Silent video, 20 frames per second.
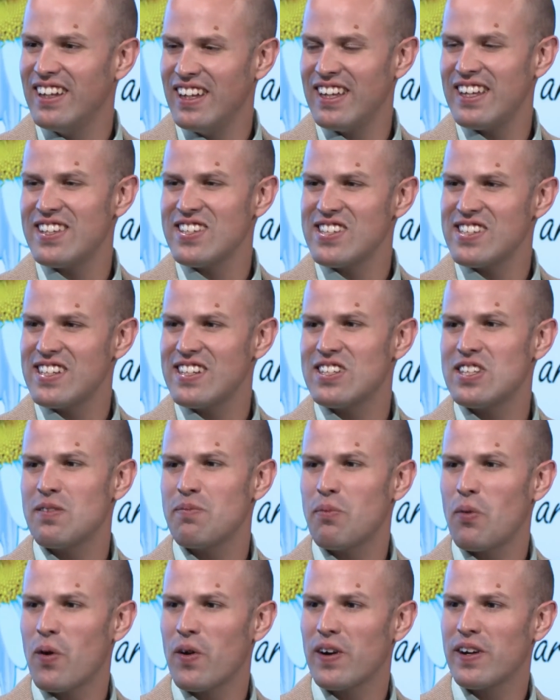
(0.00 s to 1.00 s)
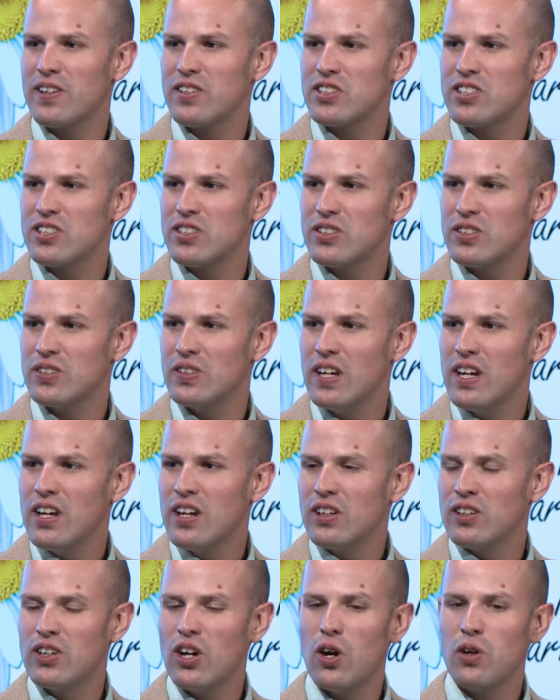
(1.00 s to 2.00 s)
is. It's important to
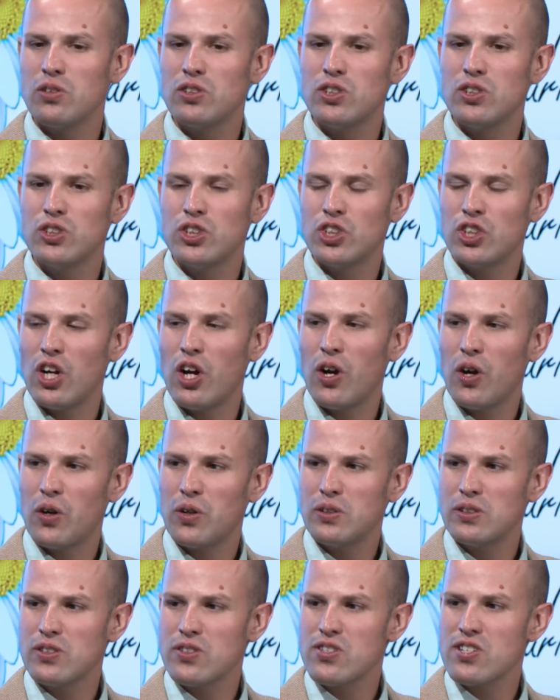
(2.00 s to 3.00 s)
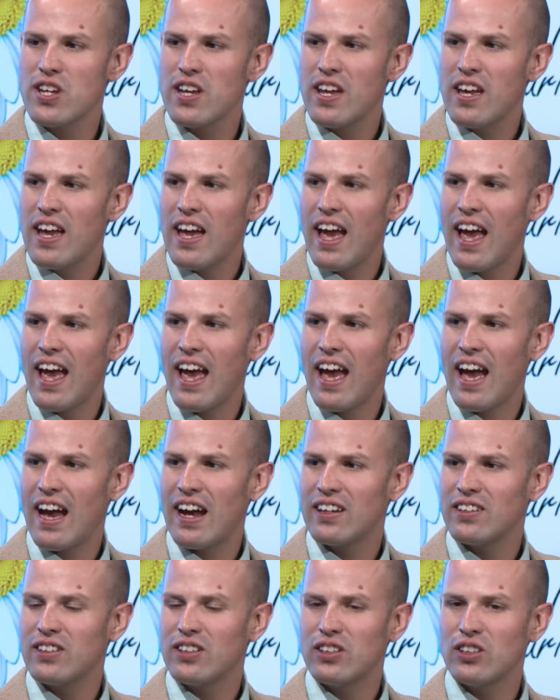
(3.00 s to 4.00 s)
go to shows
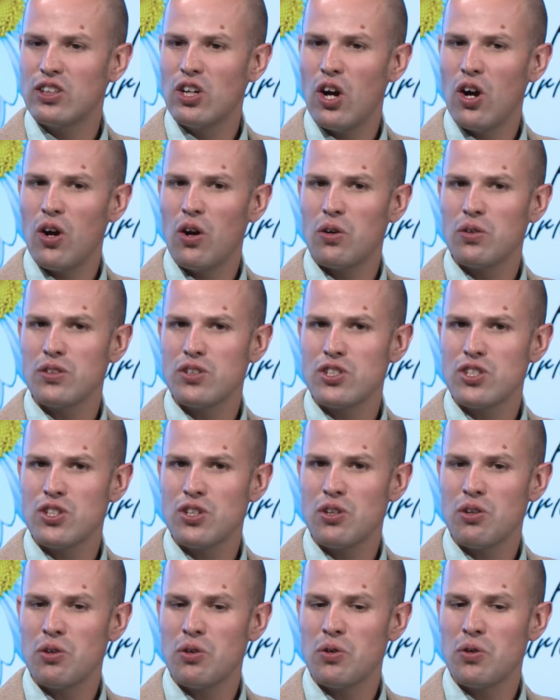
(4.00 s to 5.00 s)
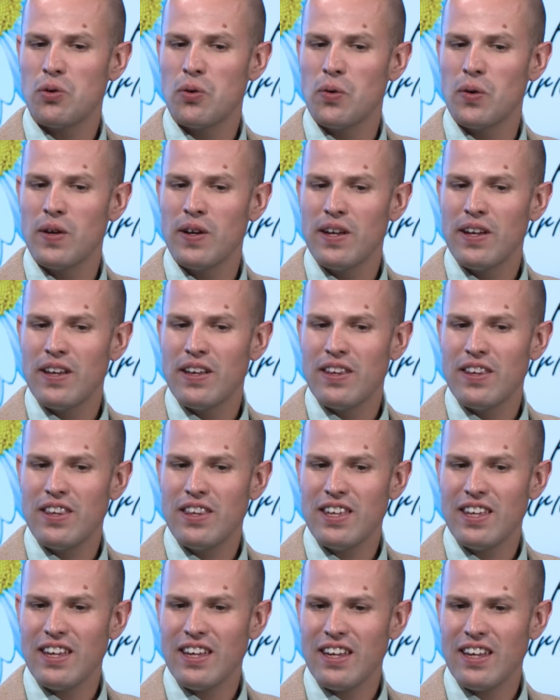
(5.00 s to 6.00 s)
and go to
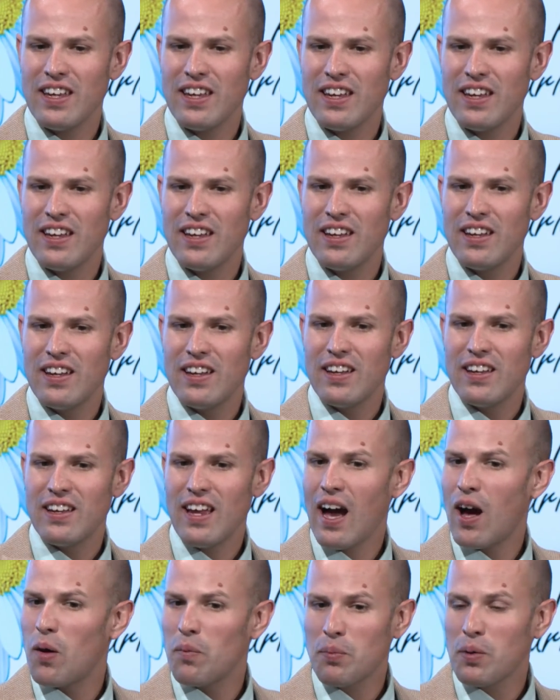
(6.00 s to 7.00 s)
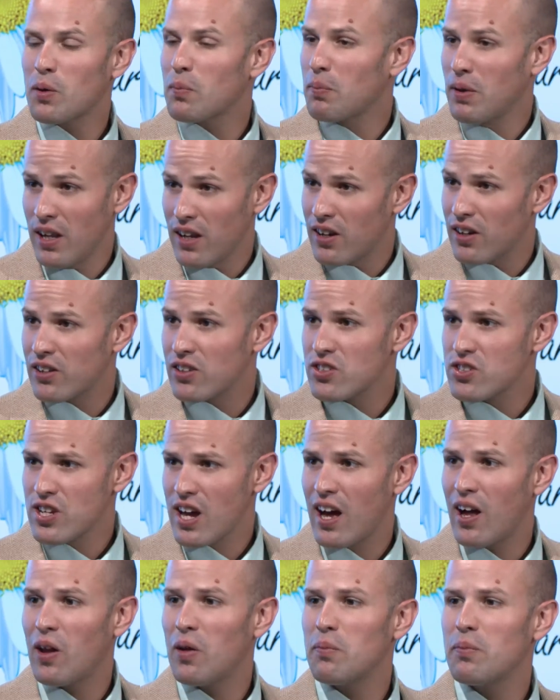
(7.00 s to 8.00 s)
the help your peers,
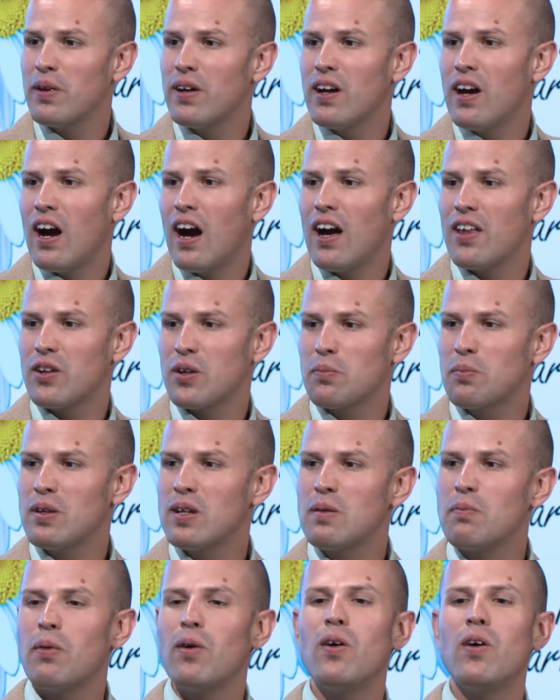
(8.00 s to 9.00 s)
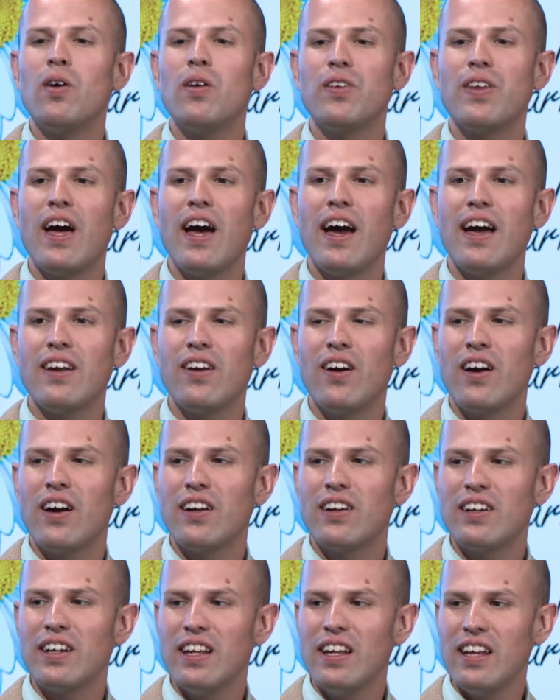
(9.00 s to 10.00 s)
help yes. other people that
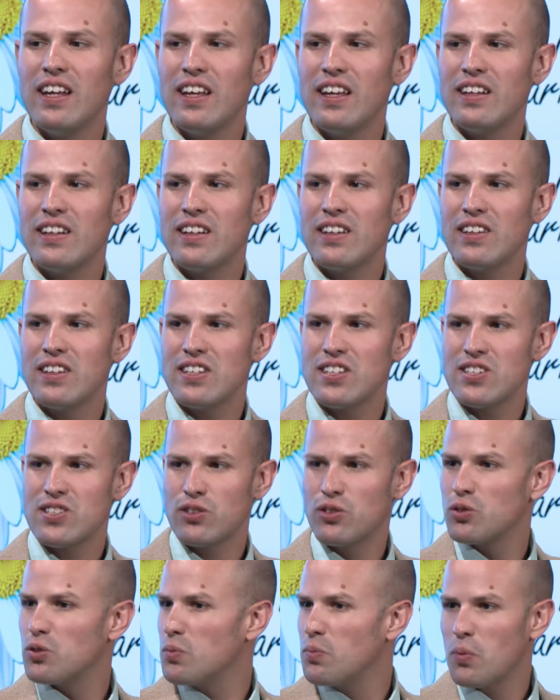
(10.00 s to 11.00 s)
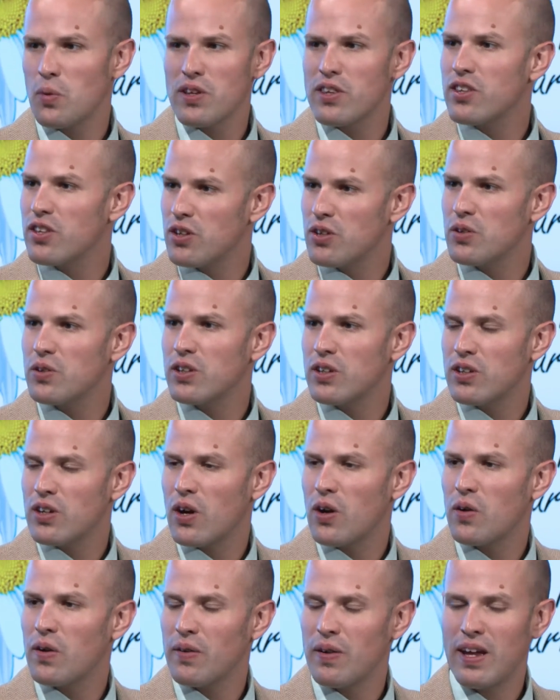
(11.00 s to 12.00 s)
are in this group with you, you
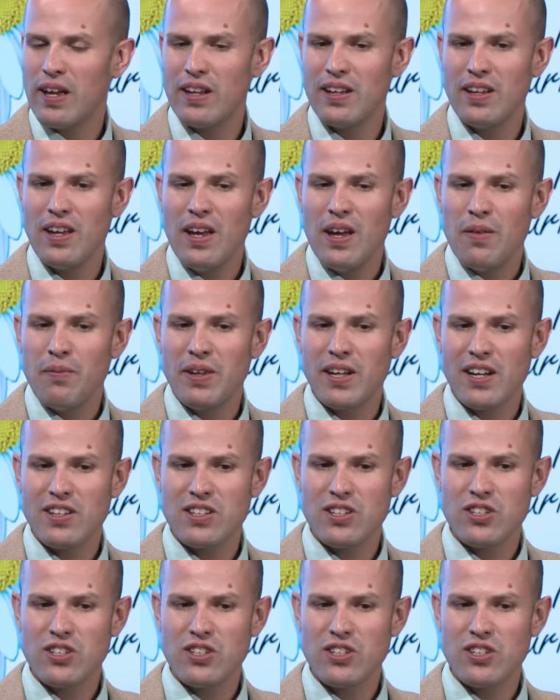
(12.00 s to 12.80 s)
know, and because